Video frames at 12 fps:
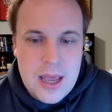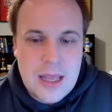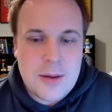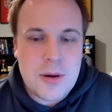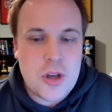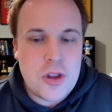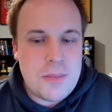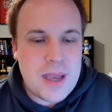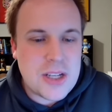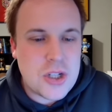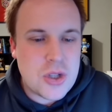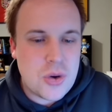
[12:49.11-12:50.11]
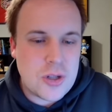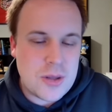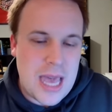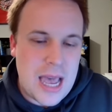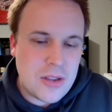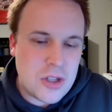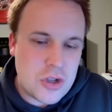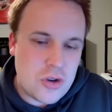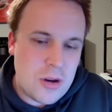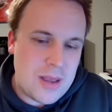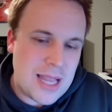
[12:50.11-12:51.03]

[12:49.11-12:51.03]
to bring you the biggest stories without the screaming.